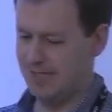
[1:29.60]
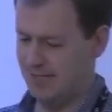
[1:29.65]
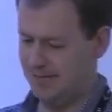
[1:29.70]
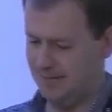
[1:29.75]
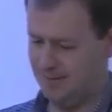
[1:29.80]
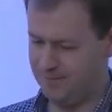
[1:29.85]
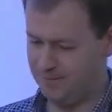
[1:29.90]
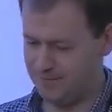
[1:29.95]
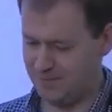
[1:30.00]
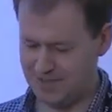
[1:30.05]
me,
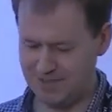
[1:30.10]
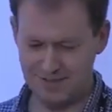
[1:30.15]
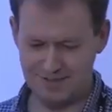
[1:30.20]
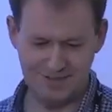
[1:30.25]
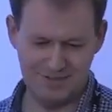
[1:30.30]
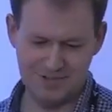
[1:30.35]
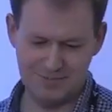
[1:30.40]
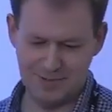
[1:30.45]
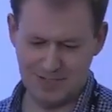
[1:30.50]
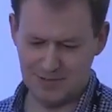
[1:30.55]
so
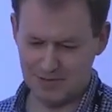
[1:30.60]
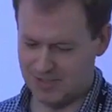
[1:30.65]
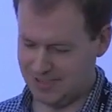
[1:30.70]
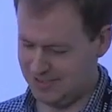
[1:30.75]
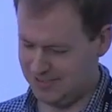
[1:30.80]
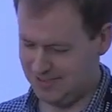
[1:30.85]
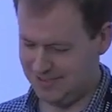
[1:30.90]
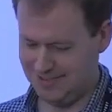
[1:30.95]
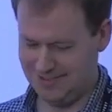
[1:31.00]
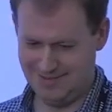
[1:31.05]
just being
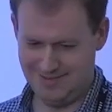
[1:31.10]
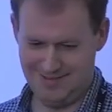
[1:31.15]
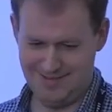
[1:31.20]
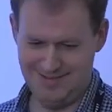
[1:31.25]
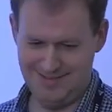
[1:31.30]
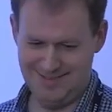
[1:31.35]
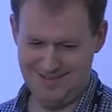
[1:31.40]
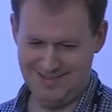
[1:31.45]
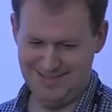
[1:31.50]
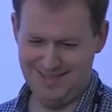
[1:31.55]
honest.
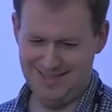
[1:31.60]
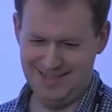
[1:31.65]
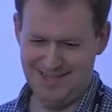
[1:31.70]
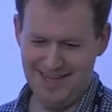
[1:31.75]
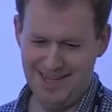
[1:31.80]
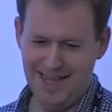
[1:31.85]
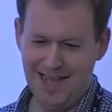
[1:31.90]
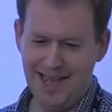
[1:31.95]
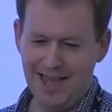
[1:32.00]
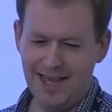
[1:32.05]

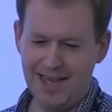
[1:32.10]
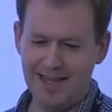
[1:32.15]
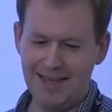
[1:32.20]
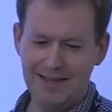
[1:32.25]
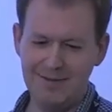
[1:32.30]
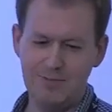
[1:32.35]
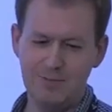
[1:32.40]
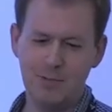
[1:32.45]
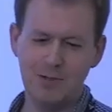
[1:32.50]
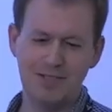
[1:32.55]

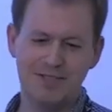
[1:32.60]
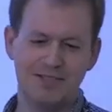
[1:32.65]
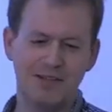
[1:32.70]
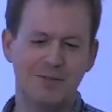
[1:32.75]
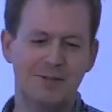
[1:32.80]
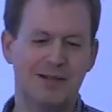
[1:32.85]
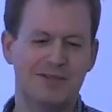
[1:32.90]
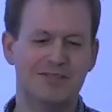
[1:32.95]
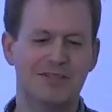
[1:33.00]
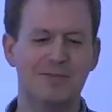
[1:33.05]
Um, what is
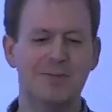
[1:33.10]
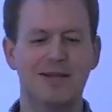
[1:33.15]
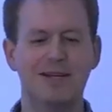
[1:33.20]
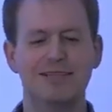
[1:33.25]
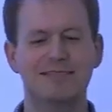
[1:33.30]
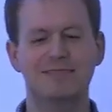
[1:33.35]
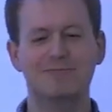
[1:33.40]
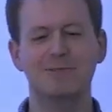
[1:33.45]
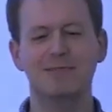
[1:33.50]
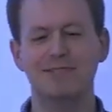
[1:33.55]
Snowplow?
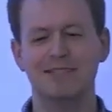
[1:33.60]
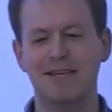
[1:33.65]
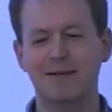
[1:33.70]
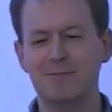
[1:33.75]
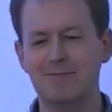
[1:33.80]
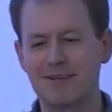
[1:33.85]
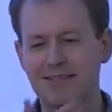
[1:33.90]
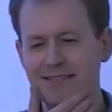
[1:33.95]
Snowplow is a real-time